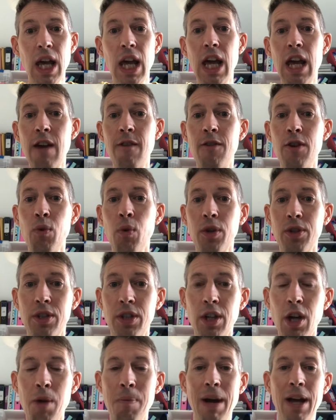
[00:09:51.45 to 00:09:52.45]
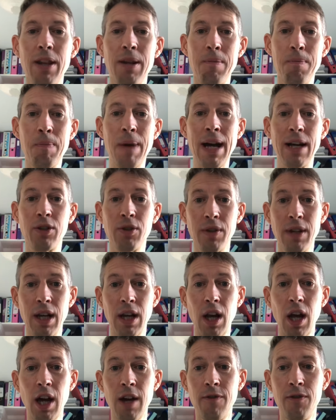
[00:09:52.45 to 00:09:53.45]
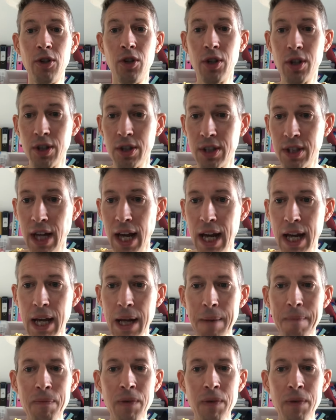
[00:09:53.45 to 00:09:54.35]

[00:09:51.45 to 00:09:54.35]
If you want to know about the impact on their life, you could say,